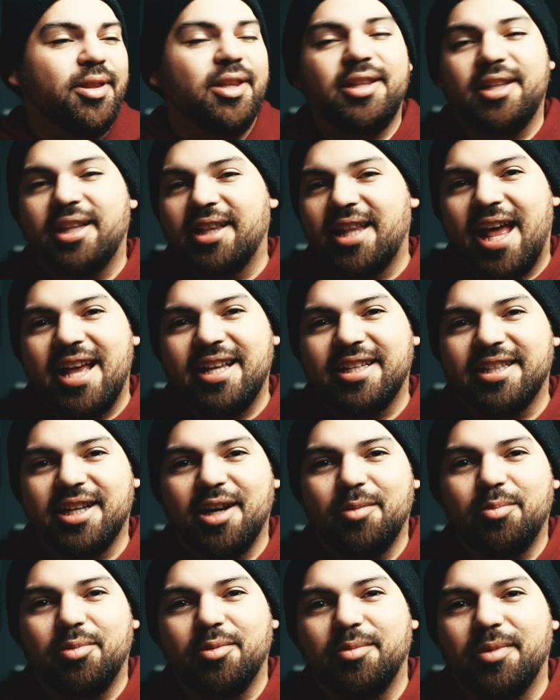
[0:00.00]
within the last
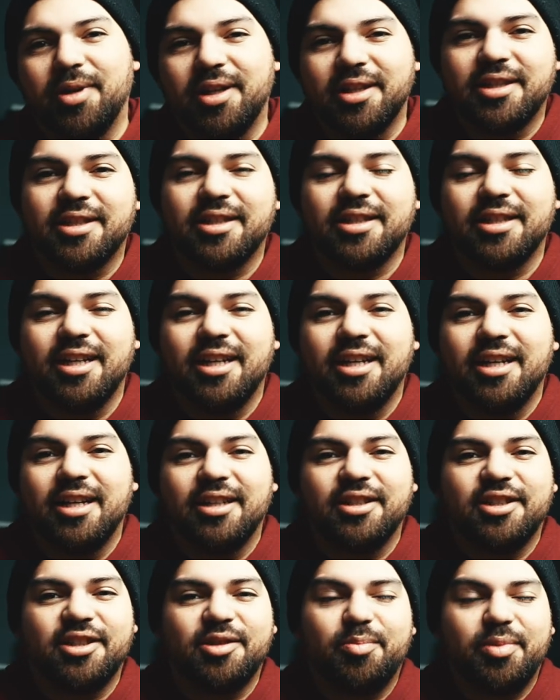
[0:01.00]
couple months
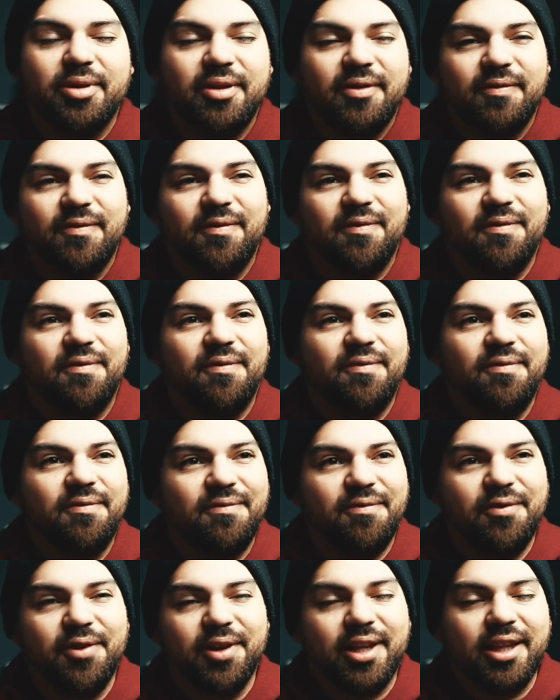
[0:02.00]
just being
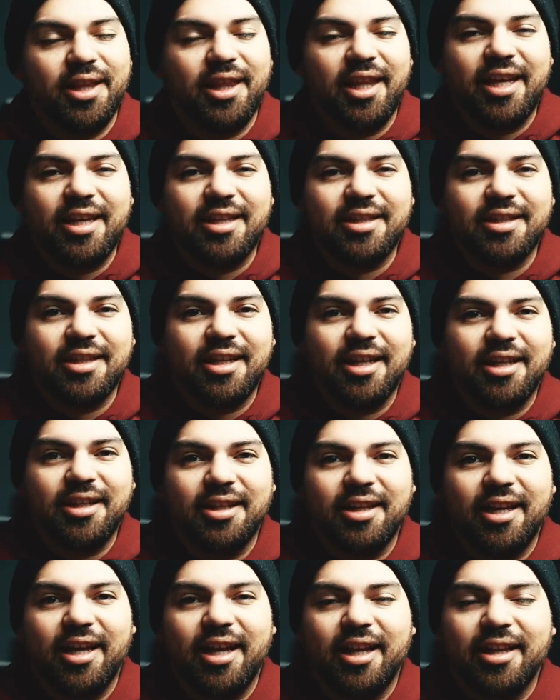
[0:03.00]
freaking lazy
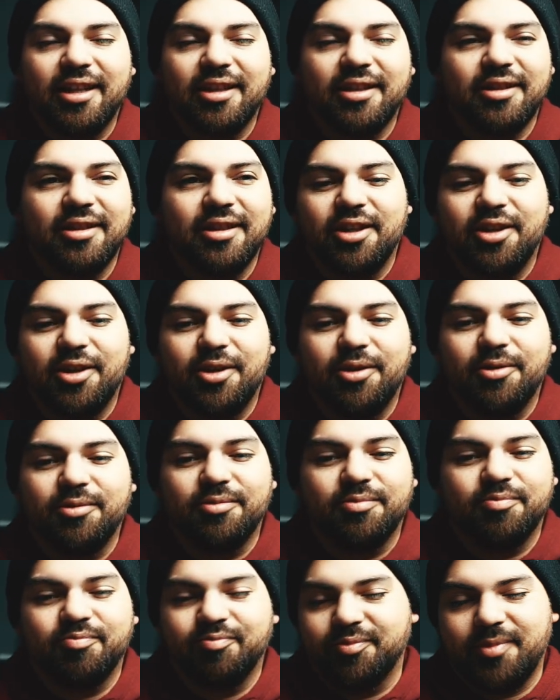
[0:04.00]
and you
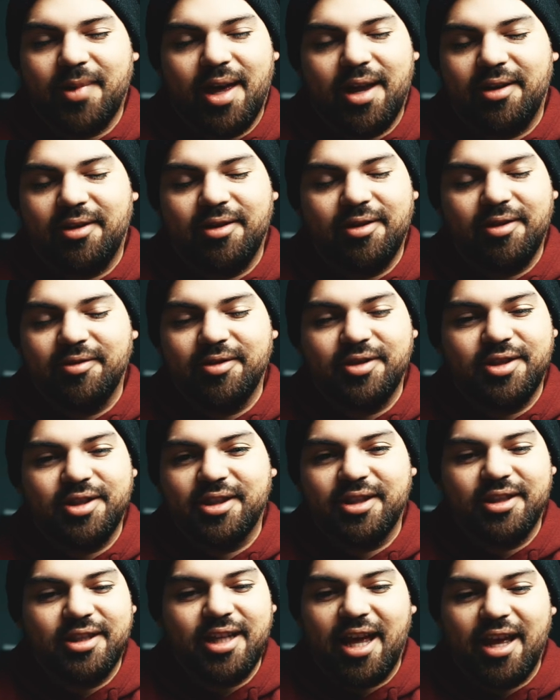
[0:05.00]
know, I don't know, it was
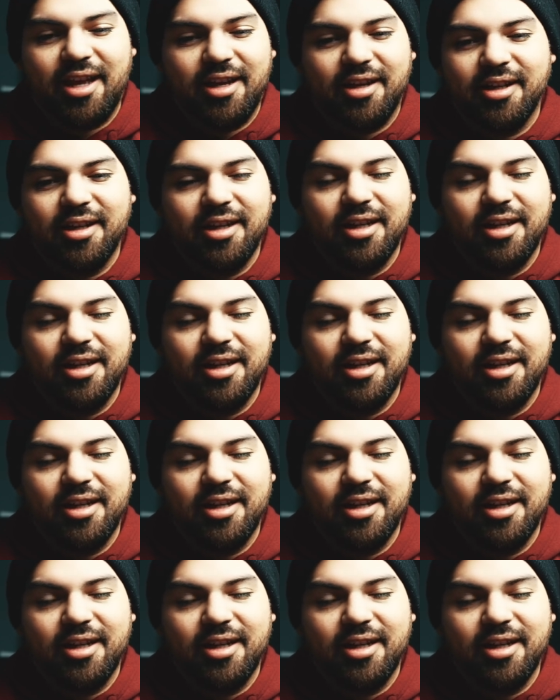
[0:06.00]
just, yeah.